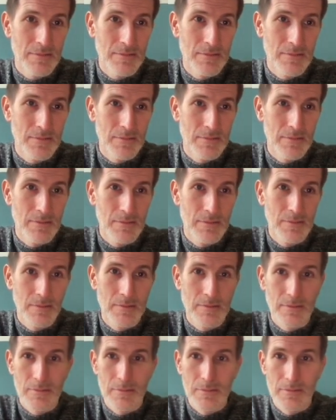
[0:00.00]

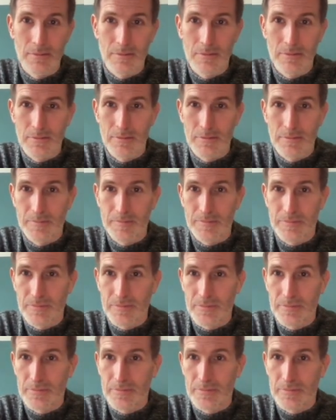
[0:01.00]
Nobody speaks.